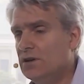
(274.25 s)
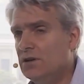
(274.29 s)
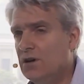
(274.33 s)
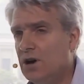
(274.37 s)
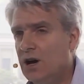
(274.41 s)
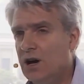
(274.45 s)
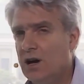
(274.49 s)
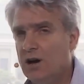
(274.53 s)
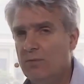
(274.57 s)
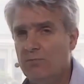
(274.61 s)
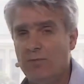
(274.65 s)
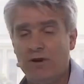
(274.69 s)

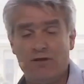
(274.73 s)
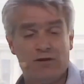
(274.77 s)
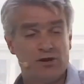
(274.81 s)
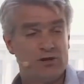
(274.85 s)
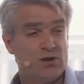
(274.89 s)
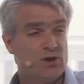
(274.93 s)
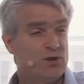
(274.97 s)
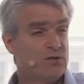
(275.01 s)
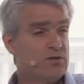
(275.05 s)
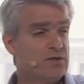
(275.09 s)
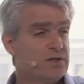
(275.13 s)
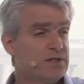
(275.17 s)

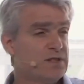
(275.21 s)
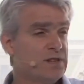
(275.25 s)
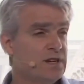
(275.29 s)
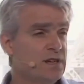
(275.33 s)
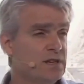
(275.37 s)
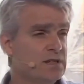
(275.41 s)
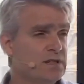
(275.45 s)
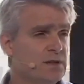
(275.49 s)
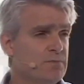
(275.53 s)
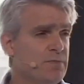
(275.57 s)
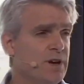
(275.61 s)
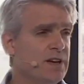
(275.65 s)
Meritocracy
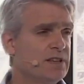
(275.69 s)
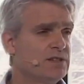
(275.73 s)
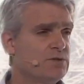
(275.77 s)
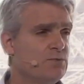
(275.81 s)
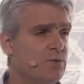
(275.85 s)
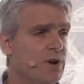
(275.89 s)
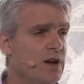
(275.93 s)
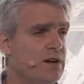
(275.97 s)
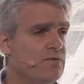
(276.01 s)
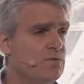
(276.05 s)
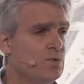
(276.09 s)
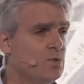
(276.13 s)
is the best
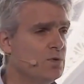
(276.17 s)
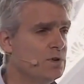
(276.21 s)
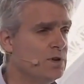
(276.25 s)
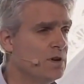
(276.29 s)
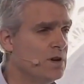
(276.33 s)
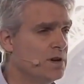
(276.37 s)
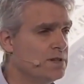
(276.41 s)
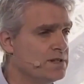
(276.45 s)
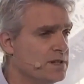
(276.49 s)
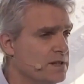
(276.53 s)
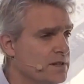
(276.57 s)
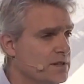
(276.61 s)
way of
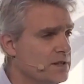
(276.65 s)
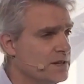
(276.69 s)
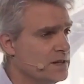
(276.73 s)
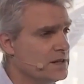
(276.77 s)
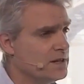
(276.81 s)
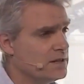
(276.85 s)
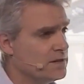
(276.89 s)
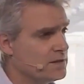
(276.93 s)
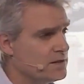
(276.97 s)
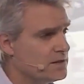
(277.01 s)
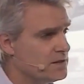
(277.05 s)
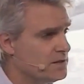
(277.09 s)
organizing
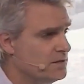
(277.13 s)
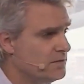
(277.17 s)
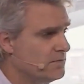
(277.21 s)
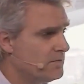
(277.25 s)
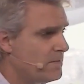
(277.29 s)
things.